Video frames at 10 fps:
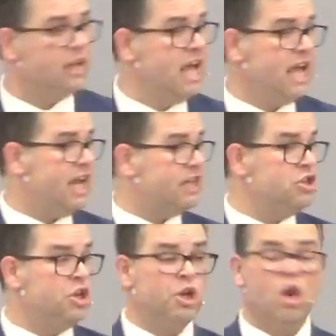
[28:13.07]
He has
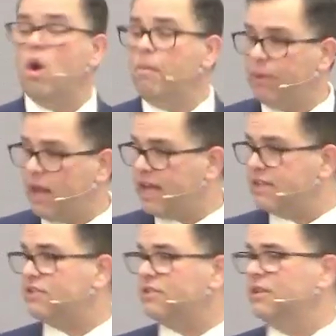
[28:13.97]
no
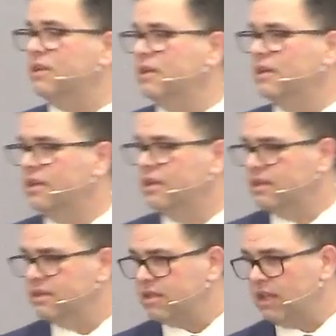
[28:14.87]
place
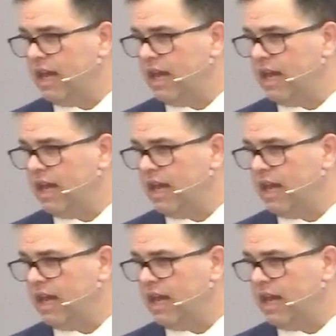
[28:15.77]
to lay